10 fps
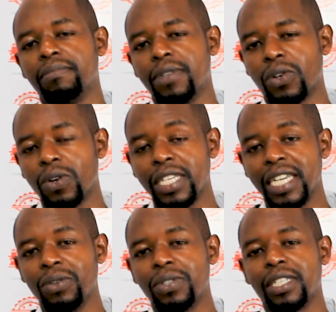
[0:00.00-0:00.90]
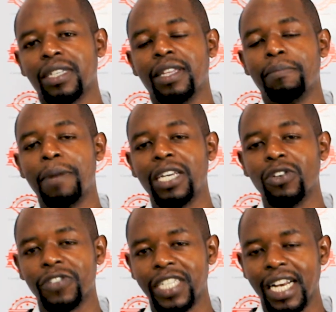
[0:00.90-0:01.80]
rolling out the buying of
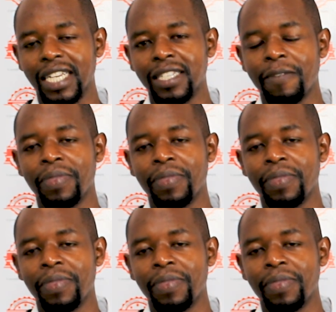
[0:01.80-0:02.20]
shares,